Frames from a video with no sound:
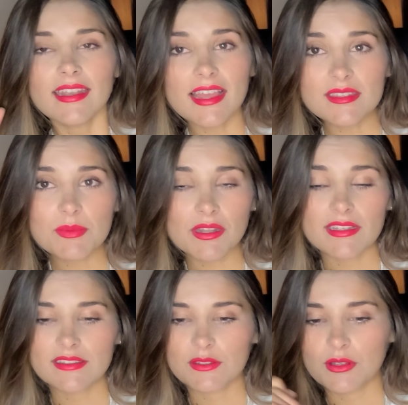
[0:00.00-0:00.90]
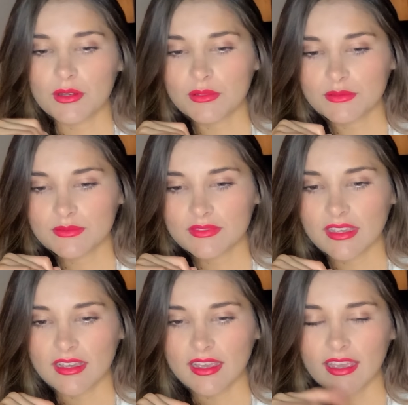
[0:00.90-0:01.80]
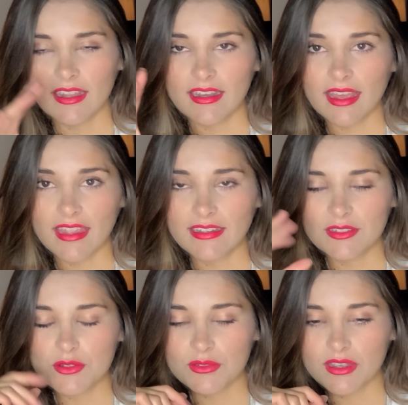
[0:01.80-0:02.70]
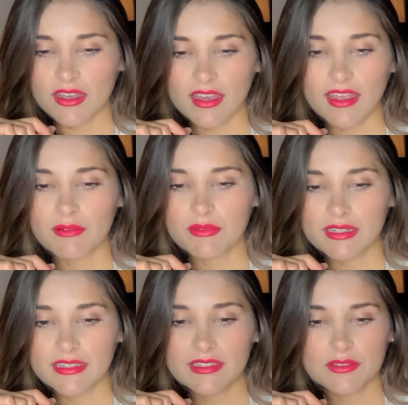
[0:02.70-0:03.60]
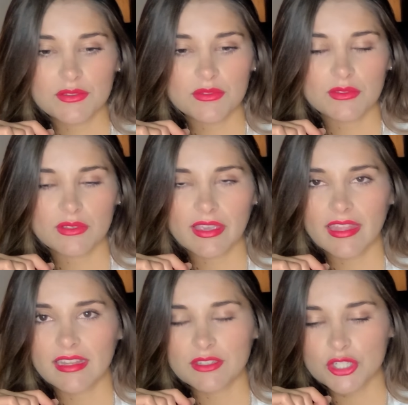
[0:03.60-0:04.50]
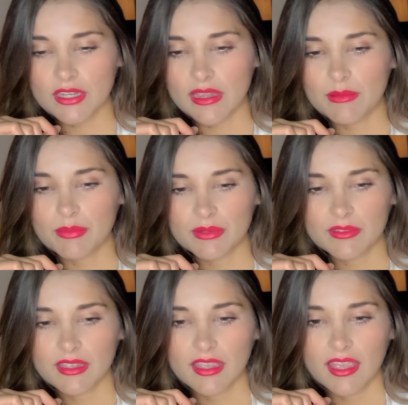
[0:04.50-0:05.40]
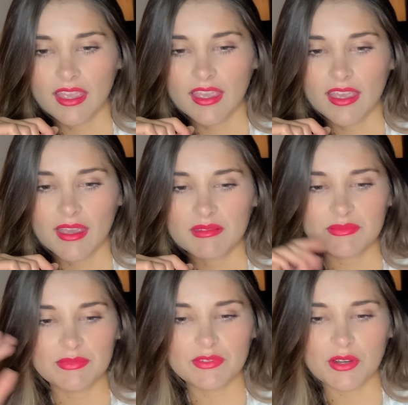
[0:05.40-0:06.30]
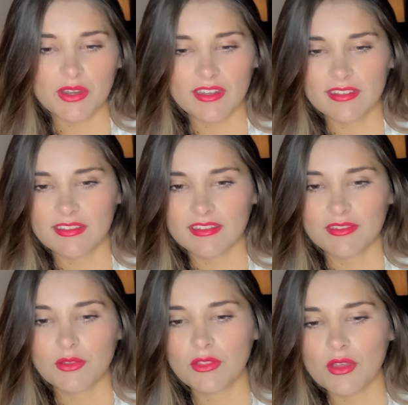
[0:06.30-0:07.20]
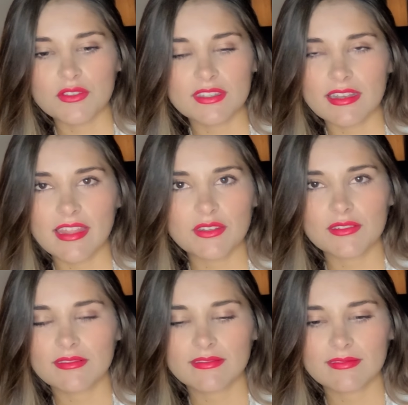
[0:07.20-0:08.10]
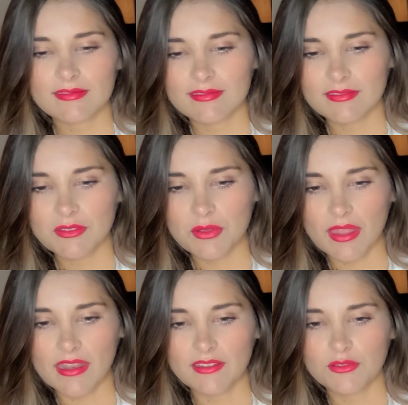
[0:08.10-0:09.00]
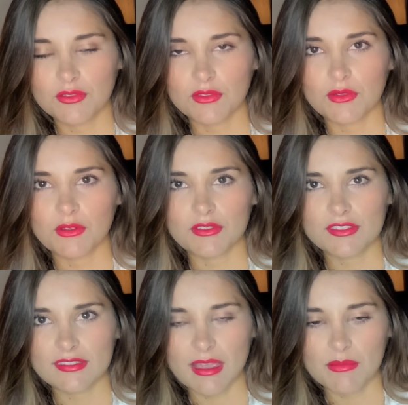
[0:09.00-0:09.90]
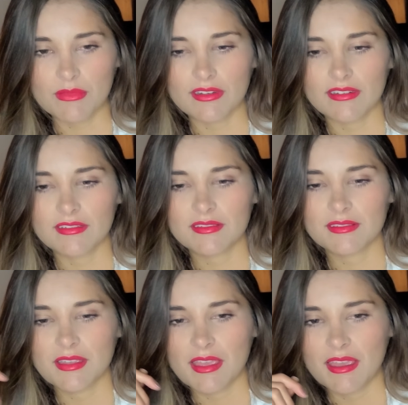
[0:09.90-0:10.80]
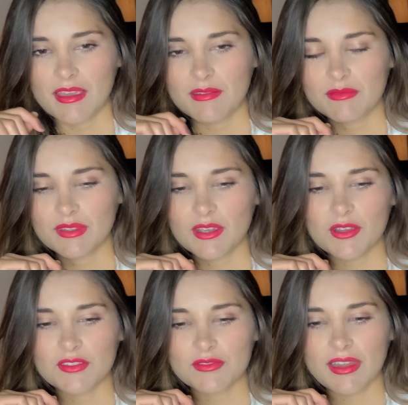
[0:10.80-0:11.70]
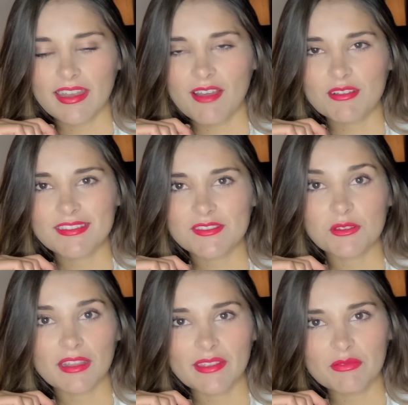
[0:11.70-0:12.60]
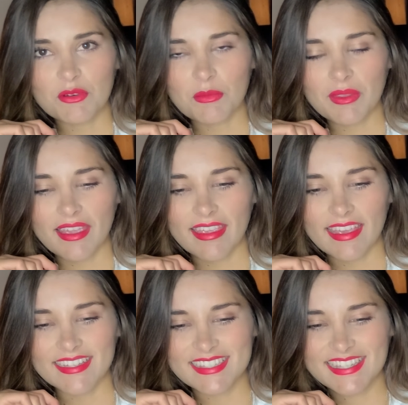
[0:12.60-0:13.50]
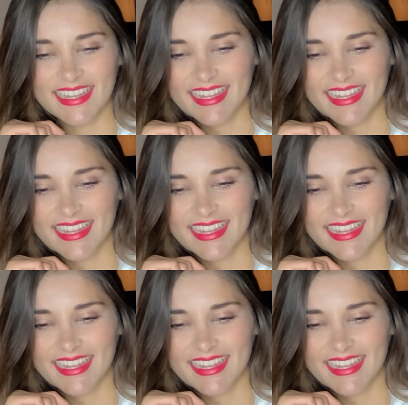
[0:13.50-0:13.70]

Nice bodies, you know. And I need to, I really need to get in shape for 2022 summer because right now it's too late for me, I guess.